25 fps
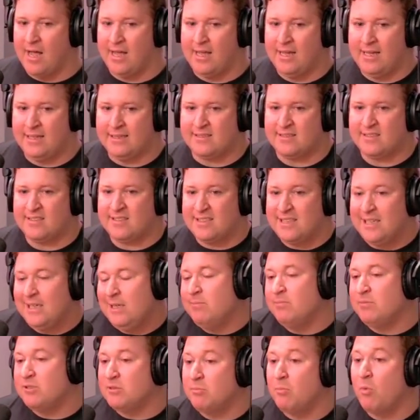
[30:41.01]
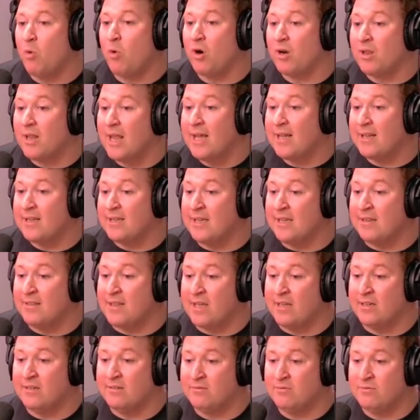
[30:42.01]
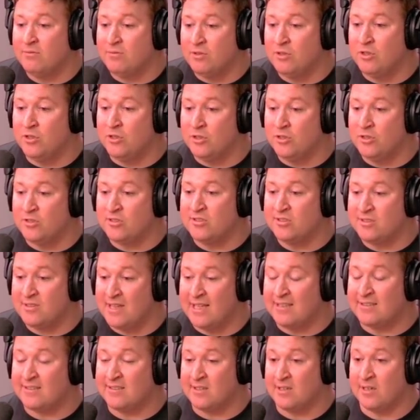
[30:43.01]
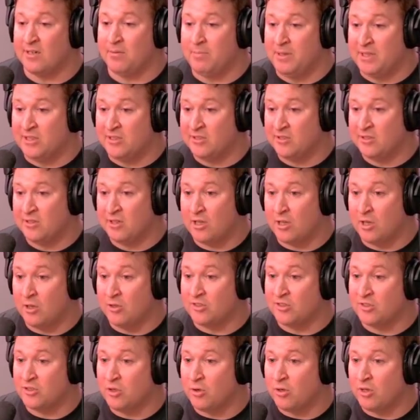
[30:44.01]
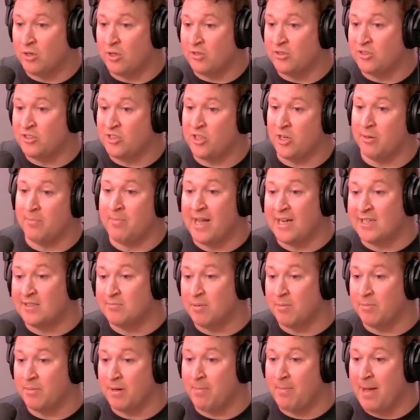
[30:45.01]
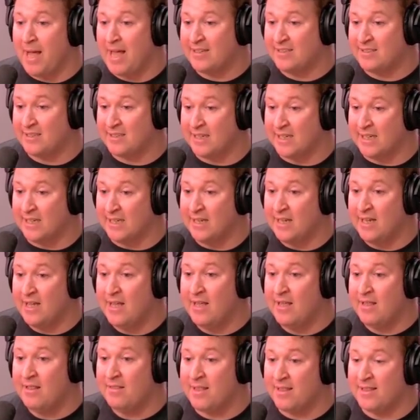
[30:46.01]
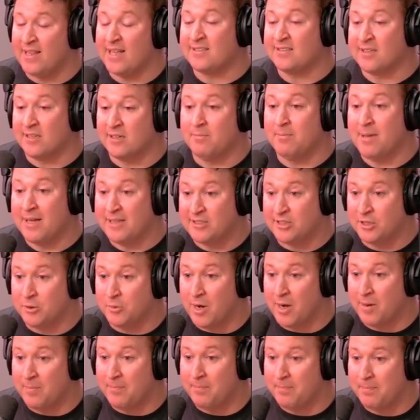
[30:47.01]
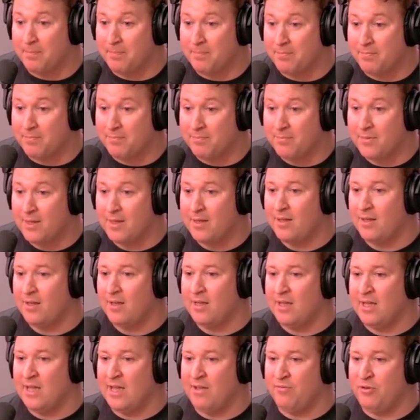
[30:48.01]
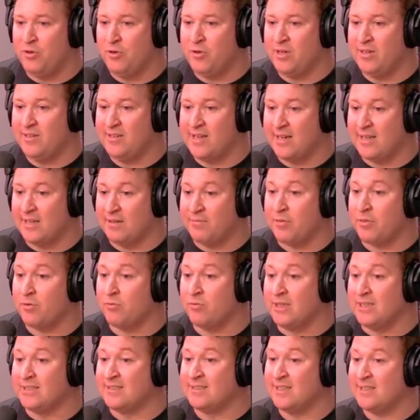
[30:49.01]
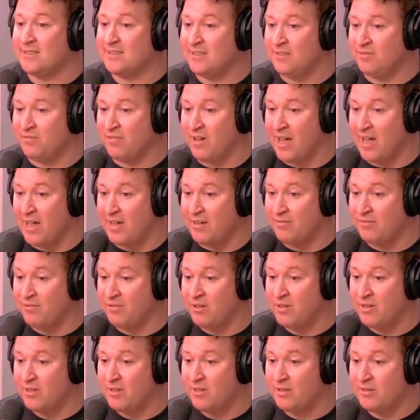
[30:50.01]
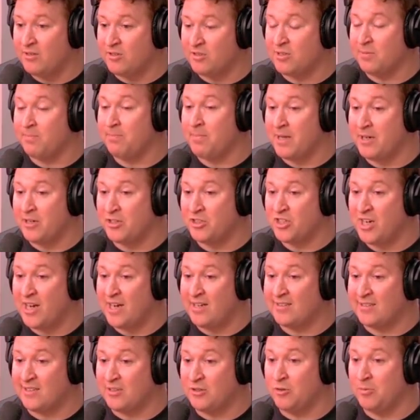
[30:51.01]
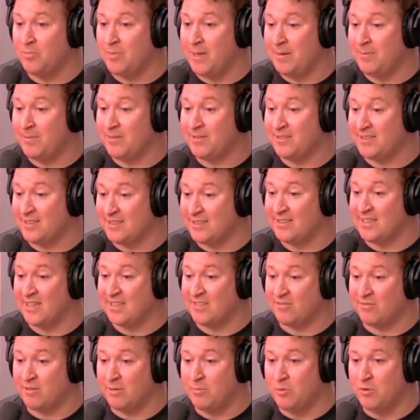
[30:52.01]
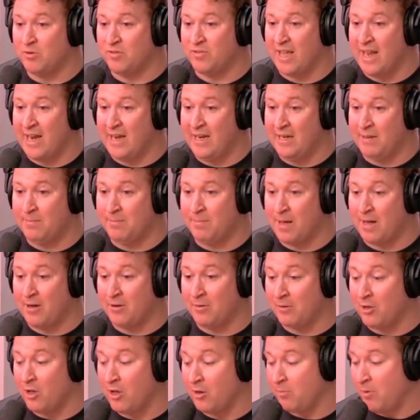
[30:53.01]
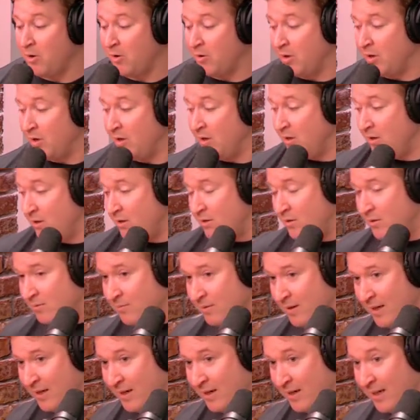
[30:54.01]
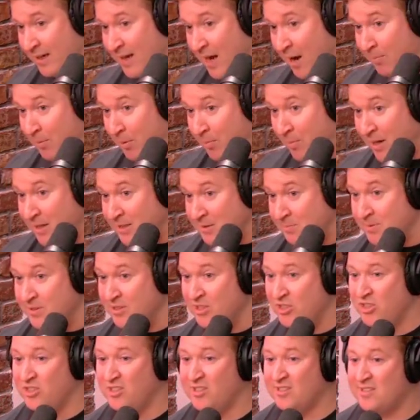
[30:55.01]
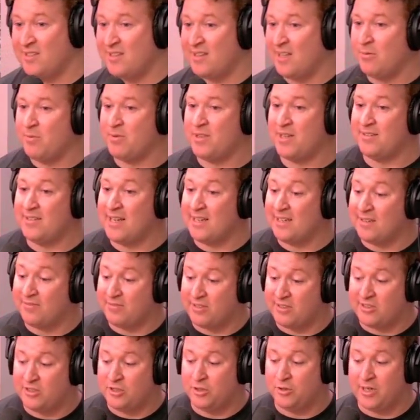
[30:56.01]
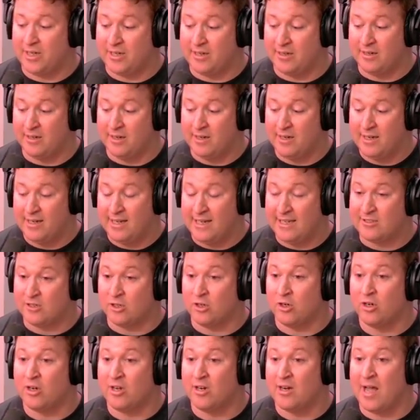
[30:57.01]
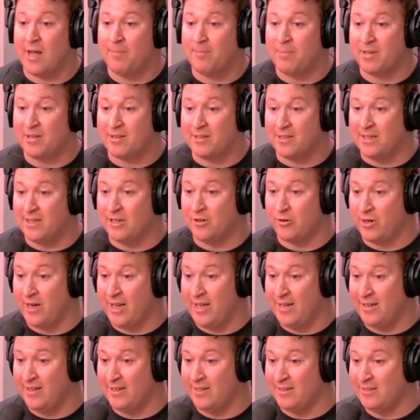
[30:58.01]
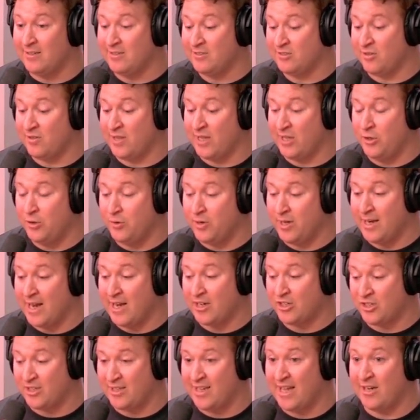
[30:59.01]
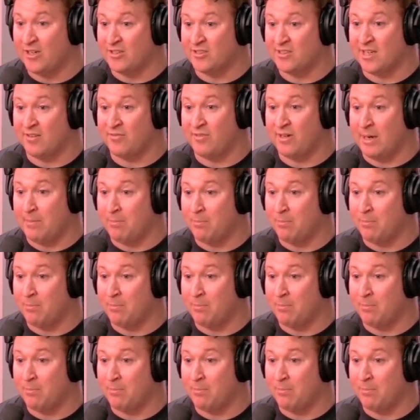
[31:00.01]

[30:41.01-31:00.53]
it seems more likely that that's going to be so close to your maximum capacity that that's going to mess you up. If you can deadlift 365, there's a better chance that you'll be able to successfully move the 80-pound lawnmower in a compromised position. Because the thing with a deadlift is it's ergonomically created so that you can actually get yourself in a